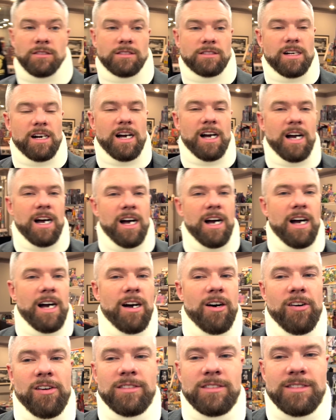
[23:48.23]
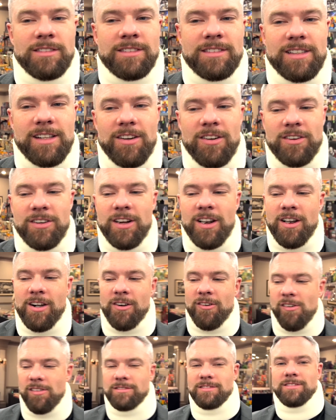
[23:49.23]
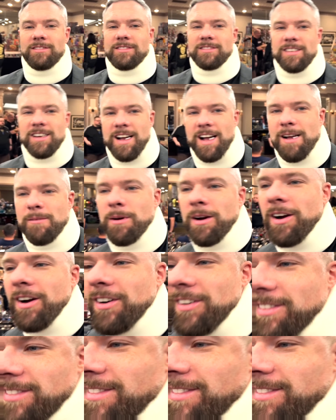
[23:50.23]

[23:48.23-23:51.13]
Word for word: Oh, oh no, I'm hurt.